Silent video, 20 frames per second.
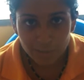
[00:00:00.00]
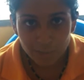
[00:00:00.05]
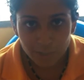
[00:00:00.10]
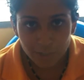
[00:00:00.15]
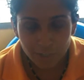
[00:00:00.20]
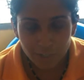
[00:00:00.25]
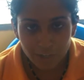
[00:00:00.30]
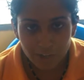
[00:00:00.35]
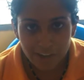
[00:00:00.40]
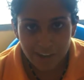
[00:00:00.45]

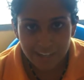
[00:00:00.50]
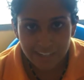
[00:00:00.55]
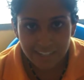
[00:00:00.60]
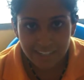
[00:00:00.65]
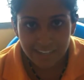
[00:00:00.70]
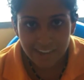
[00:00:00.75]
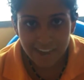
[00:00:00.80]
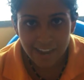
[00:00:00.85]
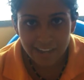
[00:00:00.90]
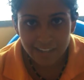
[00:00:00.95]
worker and
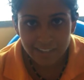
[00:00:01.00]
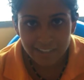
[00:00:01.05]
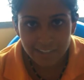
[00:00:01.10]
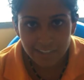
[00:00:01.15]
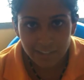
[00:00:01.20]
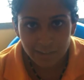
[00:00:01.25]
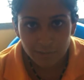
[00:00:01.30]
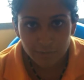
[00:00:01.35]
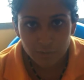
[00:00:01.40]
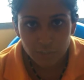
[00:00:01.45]
he asks
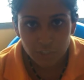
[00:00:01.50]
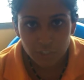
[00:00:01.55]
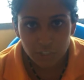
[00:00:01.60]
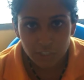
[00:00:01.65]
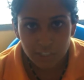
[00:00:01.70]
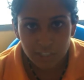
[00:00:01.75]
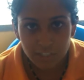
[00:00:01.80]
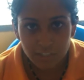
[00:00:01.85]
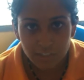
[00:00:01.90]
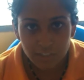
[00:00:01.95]
if she
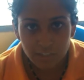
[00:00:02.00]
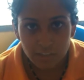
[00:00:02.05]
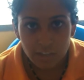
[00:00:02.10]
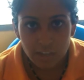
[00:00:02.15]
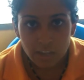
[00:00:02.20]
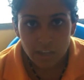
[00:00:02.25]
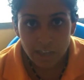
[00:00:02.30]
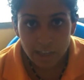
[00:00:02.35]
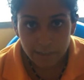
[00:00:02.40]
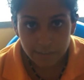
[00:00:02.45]
can
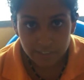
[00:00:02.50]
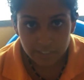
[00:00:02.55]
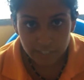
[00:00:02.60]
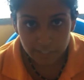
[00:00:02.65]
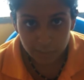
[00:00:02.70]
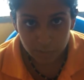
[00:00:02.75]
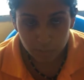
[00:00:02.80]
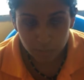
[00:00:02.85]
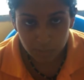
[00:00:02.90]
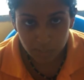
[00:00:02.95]
have
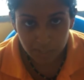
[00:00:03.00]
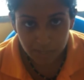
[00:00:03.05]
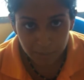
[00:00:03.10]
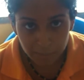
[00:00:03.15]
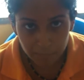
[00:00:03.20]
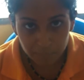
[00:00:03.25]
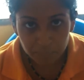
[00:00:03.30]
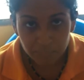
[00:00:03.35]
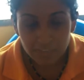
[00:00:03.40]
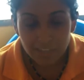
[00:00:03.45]
sex with him.
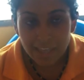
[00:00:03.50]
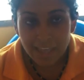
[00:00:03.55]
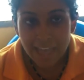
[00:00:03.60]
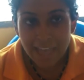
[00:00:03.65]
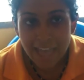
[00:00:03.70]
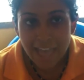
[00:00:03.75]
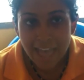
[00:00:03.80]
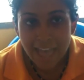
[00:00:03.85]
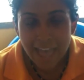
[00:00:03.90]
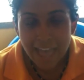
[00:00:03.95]

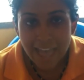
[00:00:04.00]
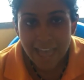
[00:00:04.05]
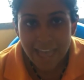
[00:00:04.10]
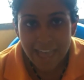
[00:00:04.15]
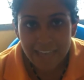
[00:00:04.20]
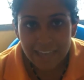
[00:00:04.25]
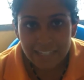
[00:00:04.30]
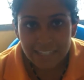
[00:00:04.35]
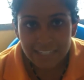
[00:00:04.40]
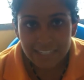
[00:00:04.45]

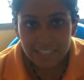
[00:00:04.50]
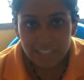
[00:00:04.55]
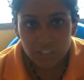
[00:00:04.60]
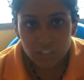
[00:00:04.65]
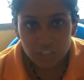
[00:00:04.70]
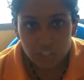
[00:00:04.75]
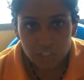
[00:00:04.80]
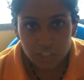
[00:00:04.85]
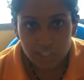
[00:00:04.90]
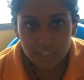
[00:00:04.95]
And
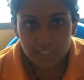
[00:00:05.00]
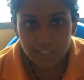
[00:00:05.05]
she